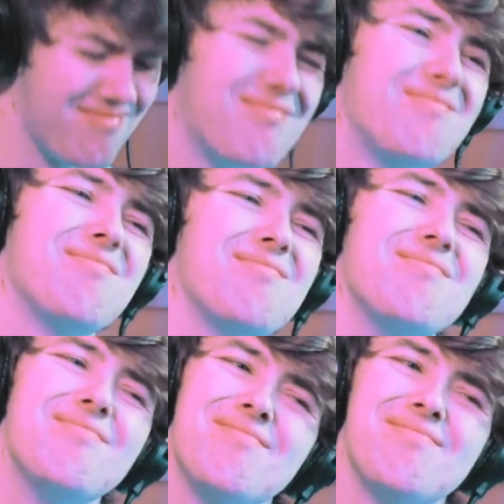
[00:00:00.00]

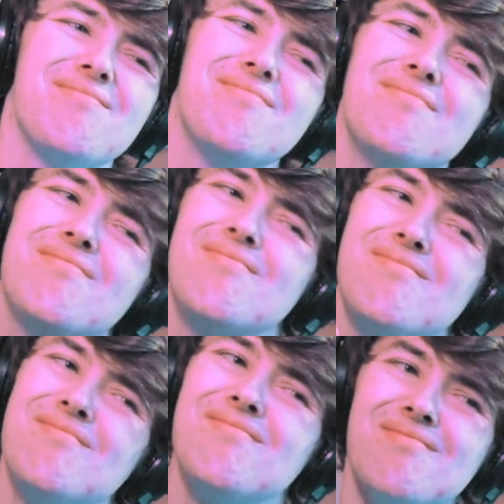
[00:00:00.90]

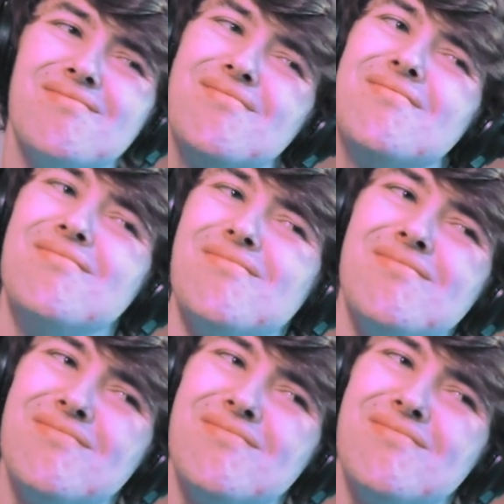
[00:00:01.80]
Nothing is said.